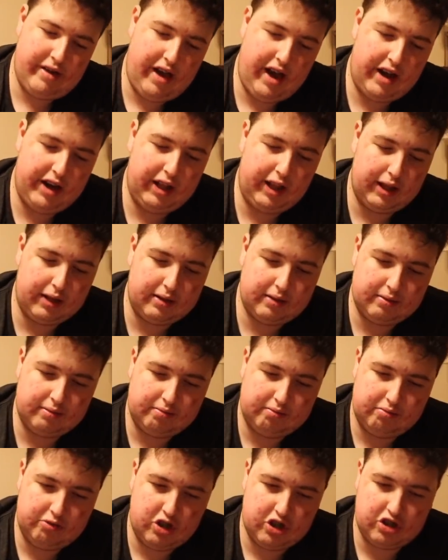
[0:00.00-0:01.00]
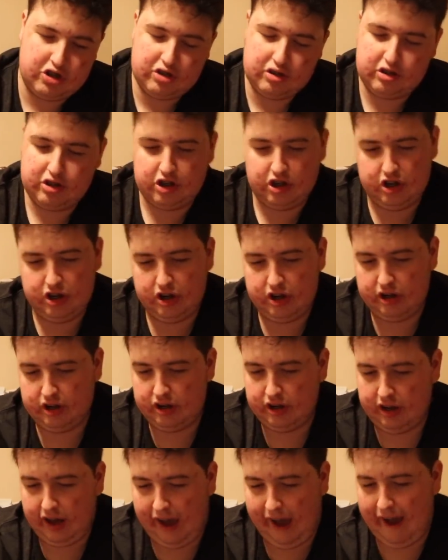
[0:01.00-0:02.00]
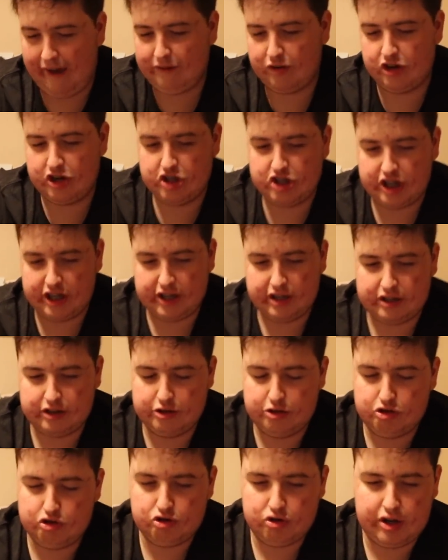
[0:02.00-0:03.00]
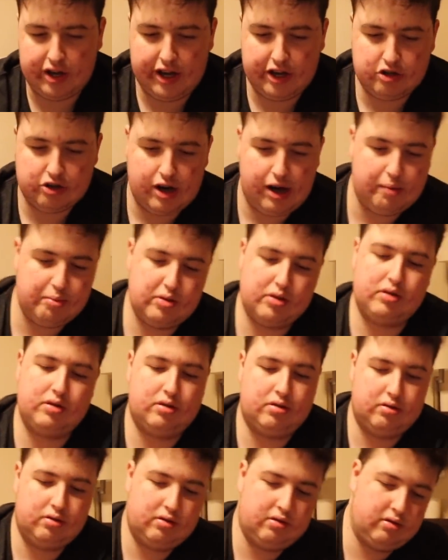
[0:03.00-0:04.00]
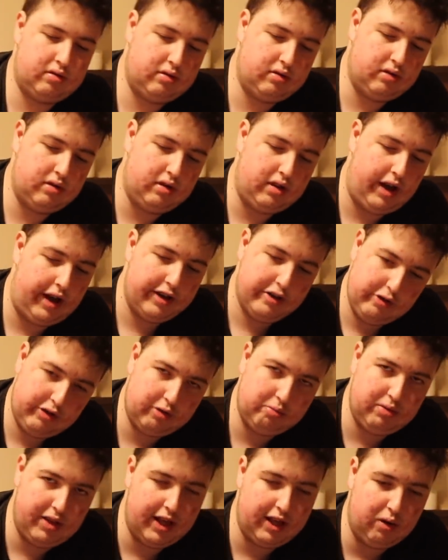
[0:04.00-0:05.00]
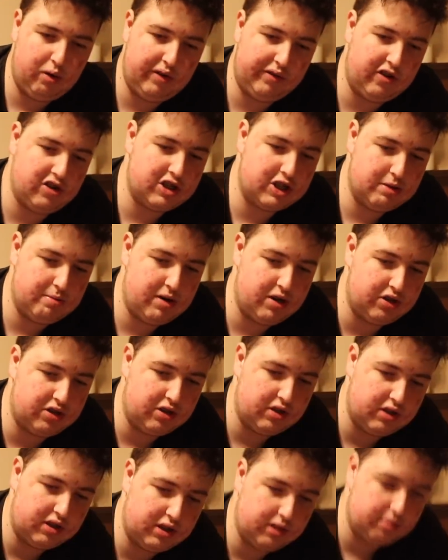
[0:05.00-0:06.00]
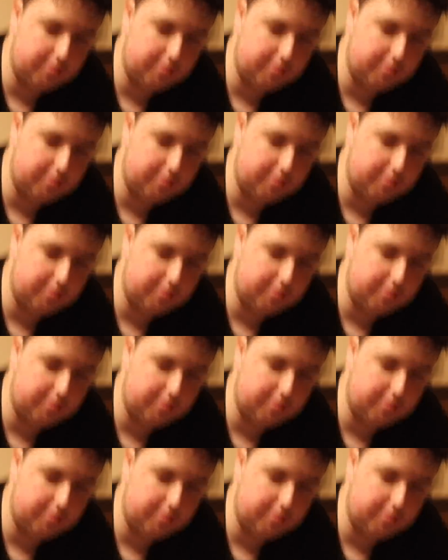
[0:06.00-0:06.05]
any just average neutral hand traps. You can play going first in the mirror, so this